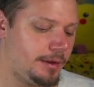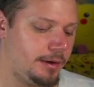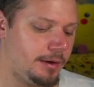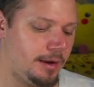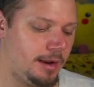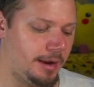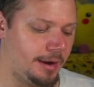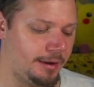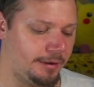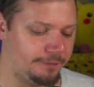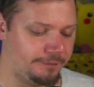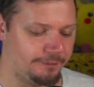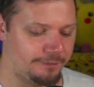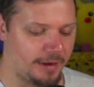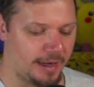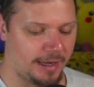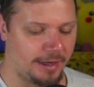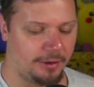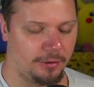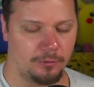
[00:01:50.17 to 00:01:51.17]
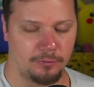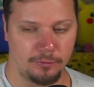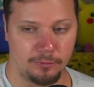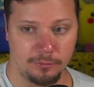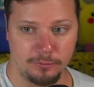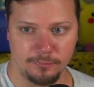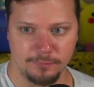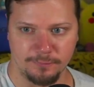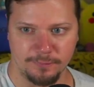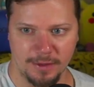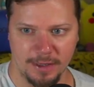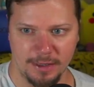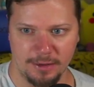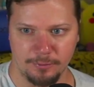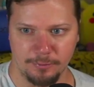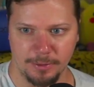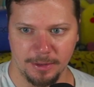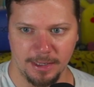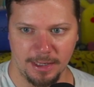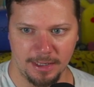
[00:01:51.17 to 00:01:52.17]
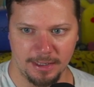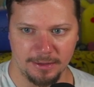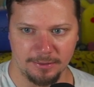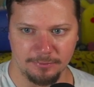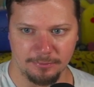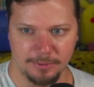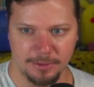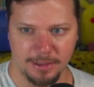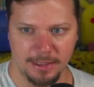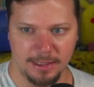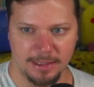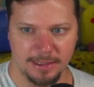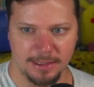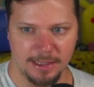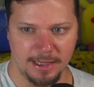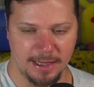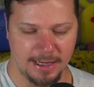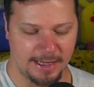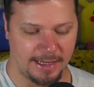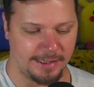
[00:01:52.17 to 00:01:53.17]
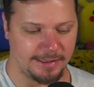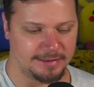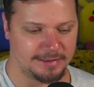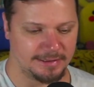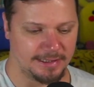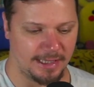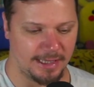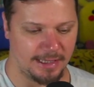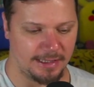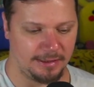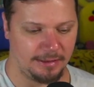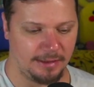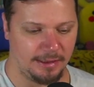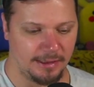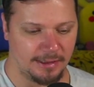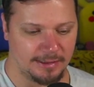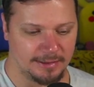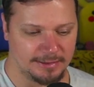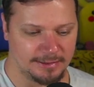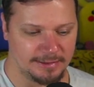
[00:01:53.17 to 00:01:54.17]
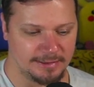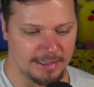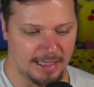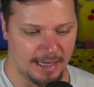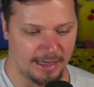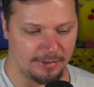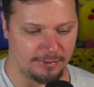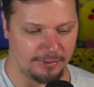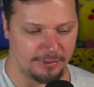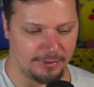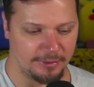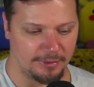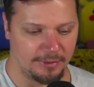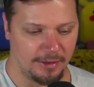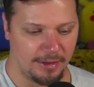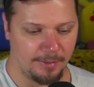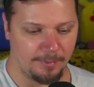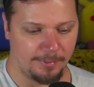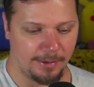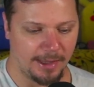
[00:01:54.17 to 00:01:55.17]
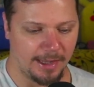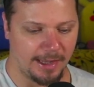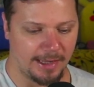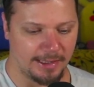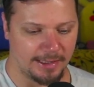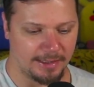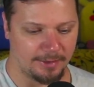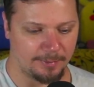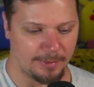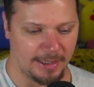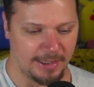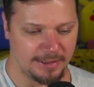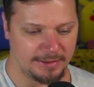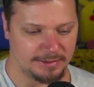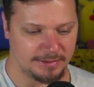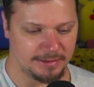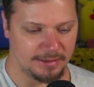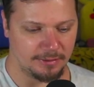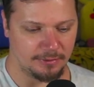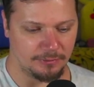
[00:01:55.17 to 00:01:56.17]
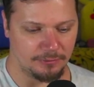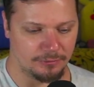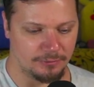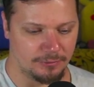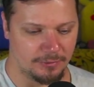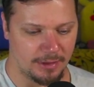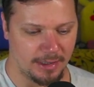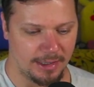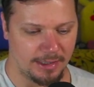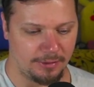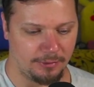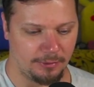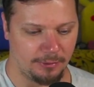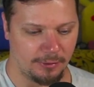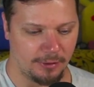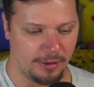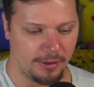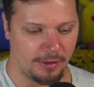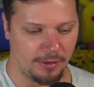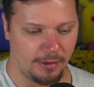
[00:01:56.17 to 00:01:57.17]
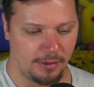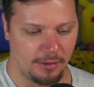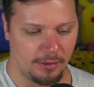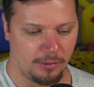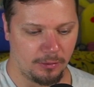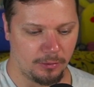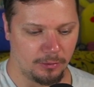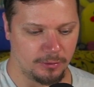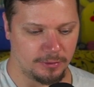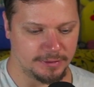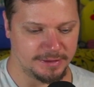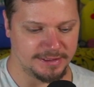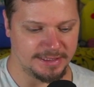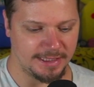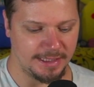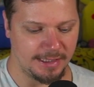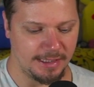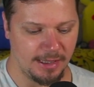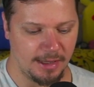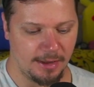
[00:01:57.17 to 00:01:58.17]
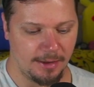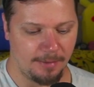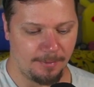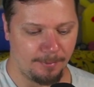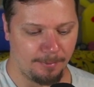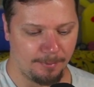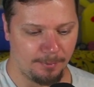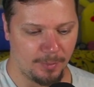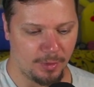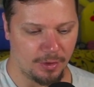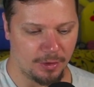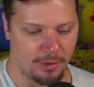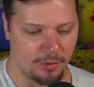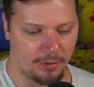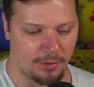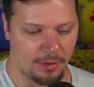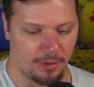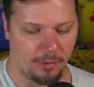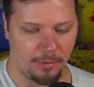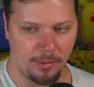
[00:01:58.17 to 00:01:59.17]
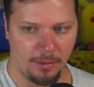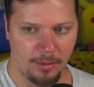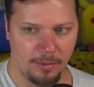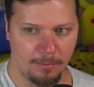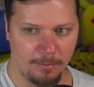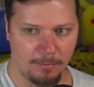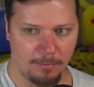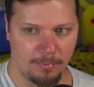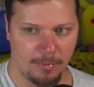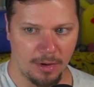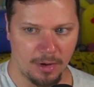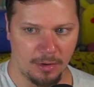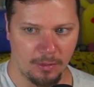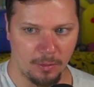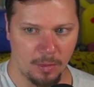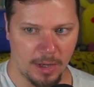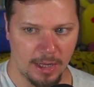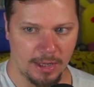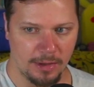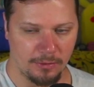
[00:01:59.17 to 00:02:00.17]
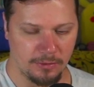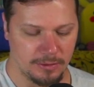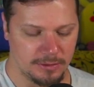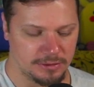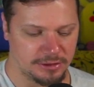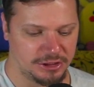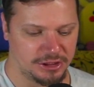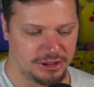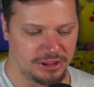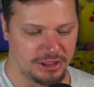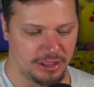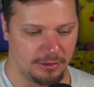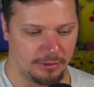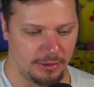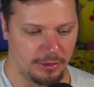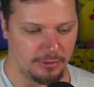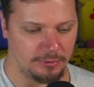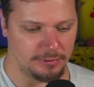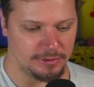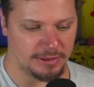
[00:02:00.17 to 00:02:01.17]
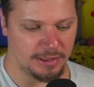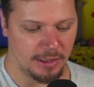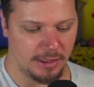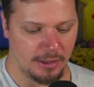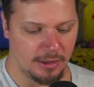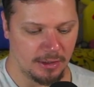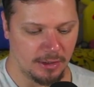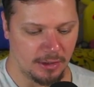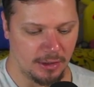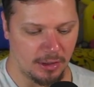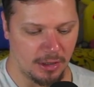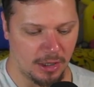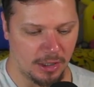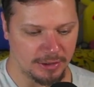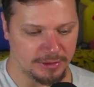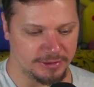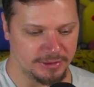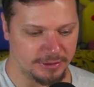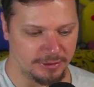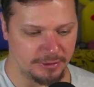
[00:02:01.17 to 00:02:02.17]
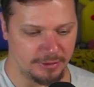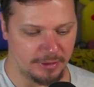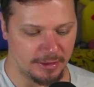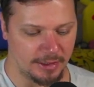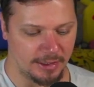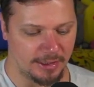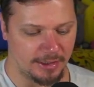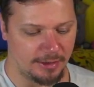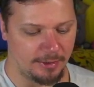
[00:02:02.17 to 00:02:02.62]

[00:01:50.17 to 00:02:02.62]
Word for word: Uh, fire, ooh, fire, we got it, we got it. Ice Scan, Dottler, Panic Mask, Rhyhorn, Horsey, Murkrow, Mawile, Shellos, Hunter, and a